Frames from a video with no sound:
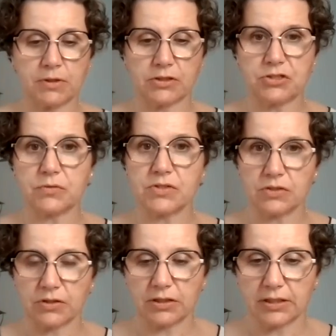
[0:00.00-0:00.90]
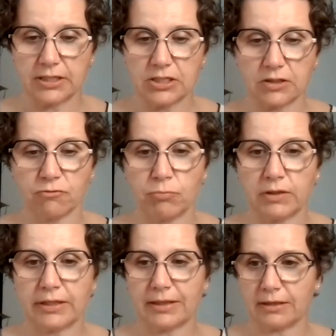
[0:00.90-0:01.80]
We got to do a circulation of
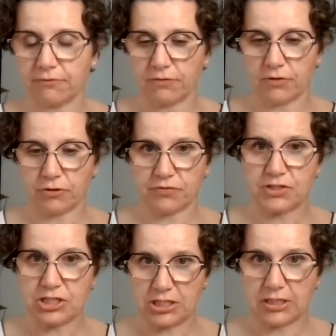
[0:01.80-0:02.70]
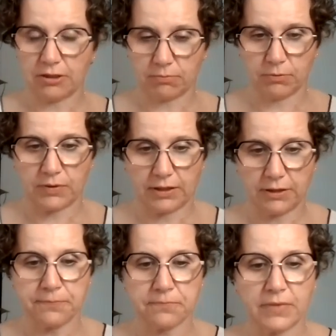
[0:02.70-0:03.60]
blood, lymph, nerve, chi through
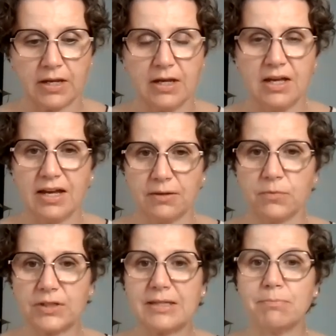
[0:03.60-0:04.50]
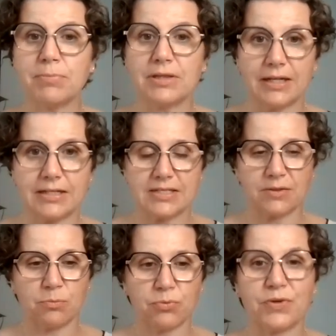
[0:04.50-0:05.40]
there, and really blood.
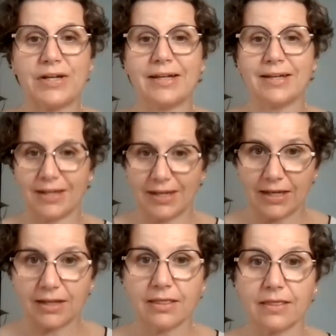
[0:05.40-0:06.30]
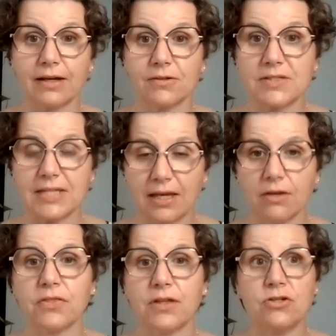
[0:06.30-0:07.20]
So bringing in those
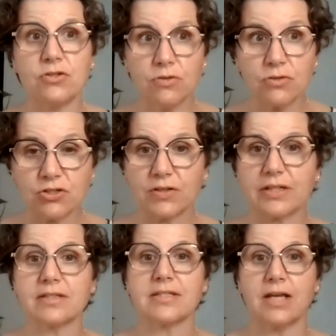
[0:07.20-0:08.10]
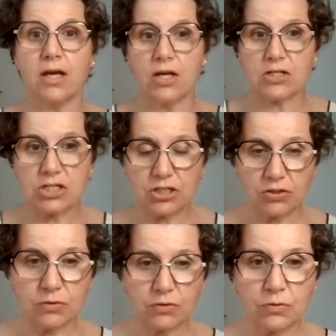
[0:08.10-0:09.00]
healthy nutrients
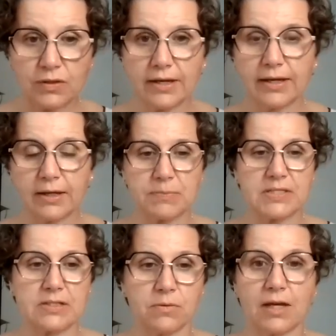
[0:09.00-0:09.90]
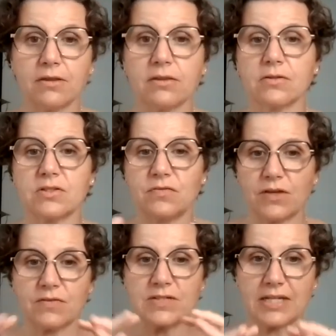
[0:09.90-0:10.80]
to the hips so that those
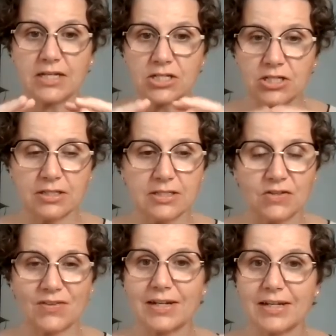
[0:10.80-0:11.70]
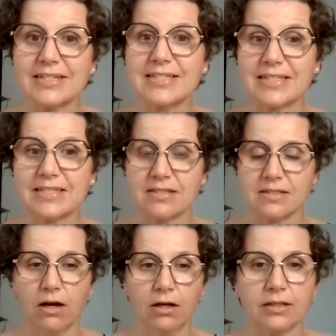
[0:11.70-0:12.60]
foundations are nice and
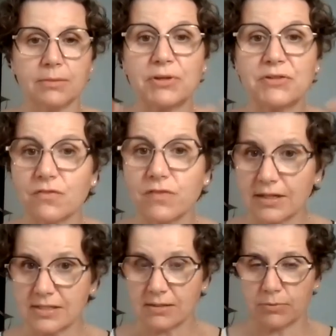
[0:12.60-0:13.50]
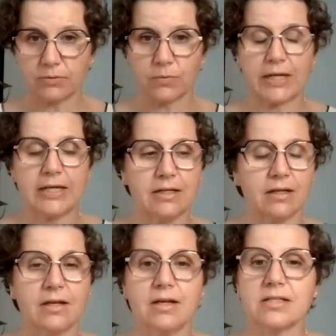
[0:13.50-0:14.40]
solid, but flexible, right?
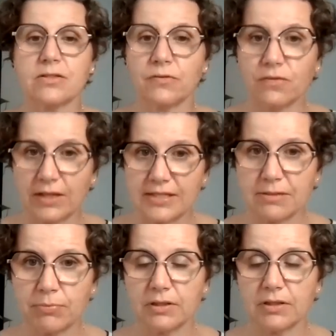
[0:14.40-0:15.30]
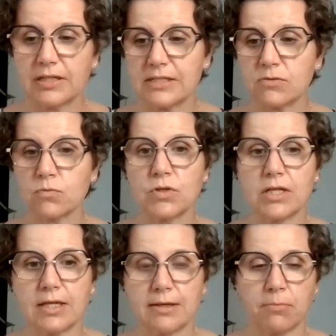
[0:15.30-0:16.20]
So flexibility is
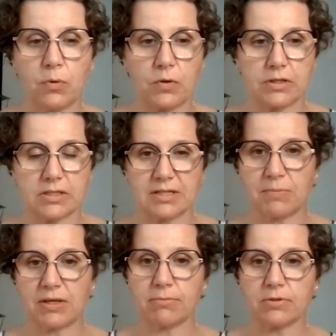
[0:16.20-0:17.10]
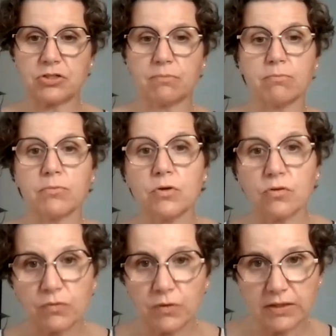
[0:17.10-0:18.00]
really important to be able to
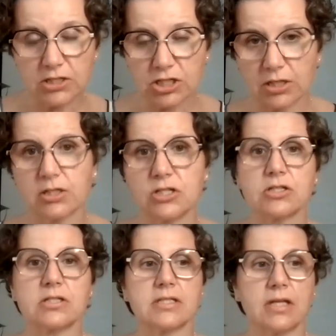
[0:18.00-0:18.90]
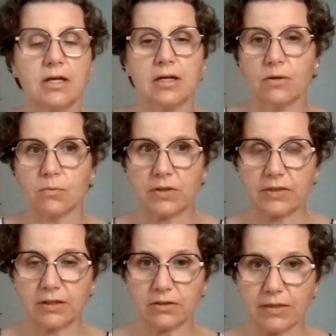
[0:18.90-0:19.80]
move with the changes
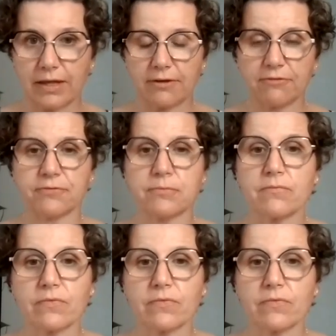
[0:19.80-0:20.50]
within your life.